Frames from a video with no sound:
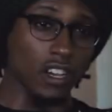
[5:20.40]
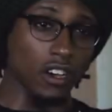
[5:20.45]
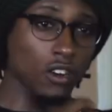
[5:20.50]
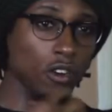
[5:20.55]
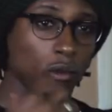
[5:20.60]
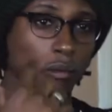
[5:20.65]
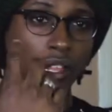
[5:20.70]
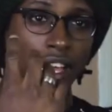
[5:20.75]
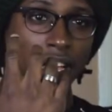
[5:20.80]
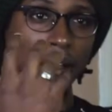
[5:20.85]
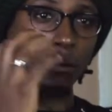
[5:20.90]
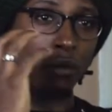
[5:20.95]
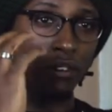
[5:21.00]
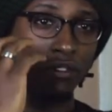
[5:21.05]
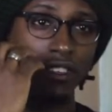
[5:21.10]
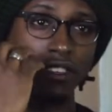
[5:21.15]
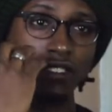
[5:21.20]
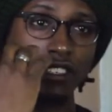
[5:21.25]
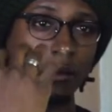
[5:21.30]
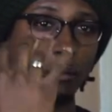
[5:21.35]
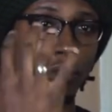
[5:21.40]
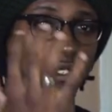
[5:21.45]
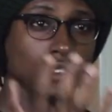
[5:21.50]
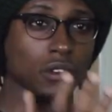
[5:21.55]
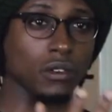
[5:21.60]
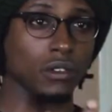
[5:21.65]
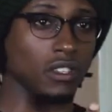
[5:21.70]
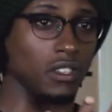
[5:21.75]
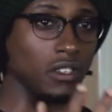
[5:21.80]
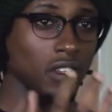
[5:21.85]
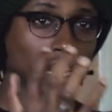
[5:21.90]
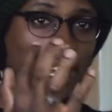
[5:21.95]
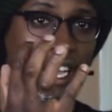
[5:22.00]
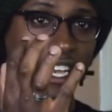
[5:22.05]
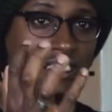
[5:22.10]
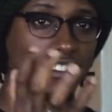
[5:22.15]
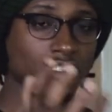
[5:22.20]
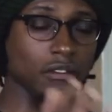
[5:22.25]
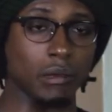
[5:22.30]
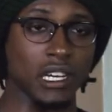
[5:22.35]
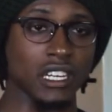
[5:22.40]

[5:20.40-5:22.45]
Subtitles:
I hope like with this episode that you guys